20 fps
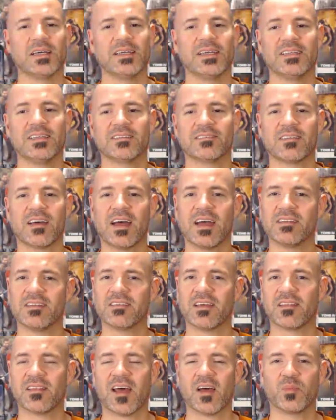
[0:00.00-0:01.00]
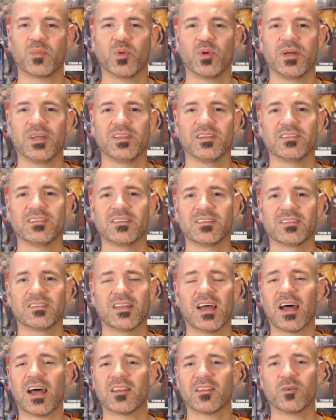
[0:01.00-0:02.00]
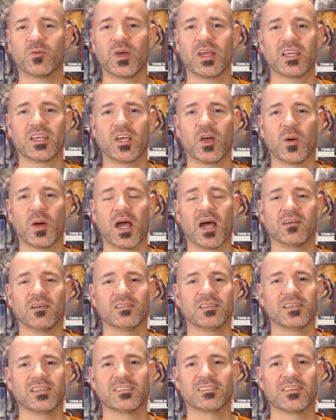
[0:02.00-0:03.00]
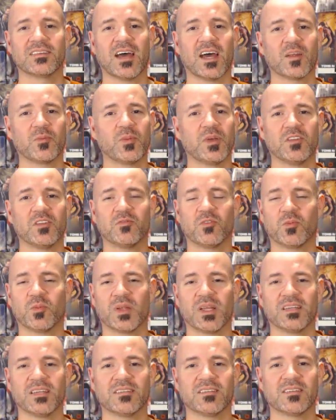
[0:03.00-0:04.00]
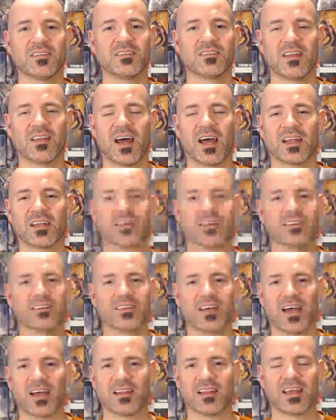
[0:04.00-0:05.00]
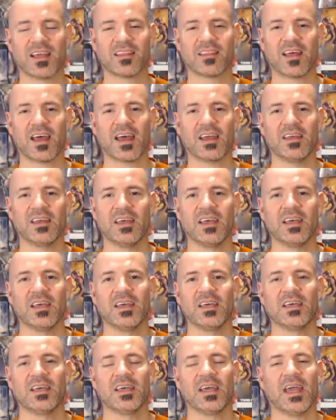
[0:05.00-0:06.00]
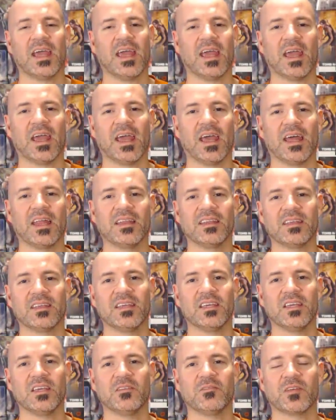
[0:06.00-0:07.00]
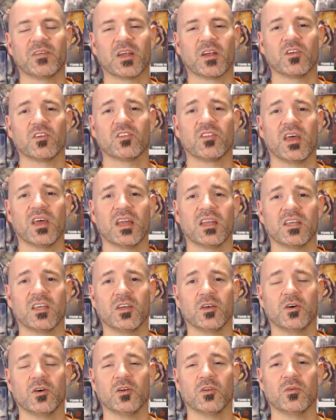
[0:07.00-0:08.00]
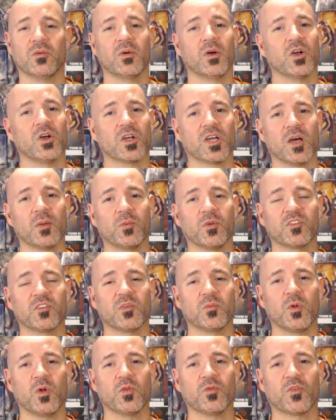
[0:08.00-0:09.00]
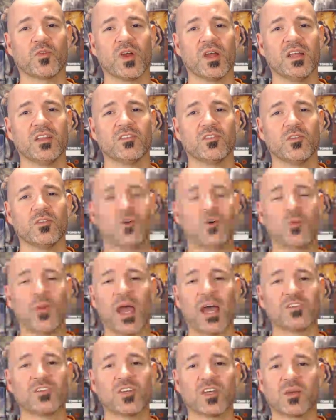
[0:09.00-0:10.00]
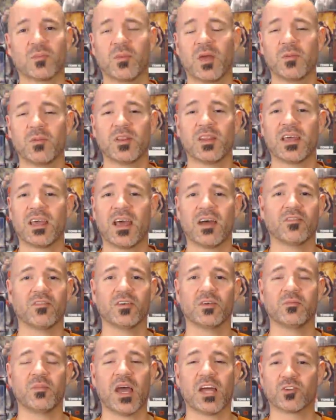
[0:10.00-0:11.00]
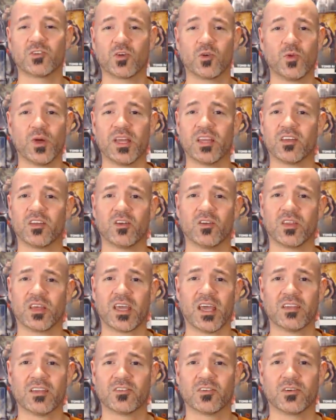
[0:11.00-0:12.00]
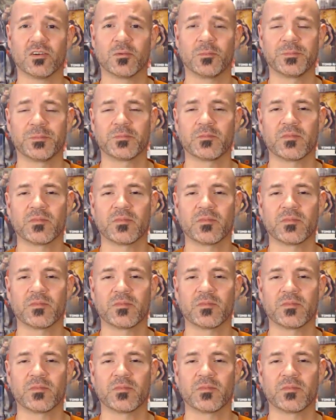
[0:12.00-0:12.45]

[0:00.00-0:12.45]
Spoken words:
He decides at that point this is not the way to go out. It's not a peaceful place. He's not going to die like that. And he figures that he'll hook up with some old friends who know magic, and maybe they have a magical way to cure the cancer.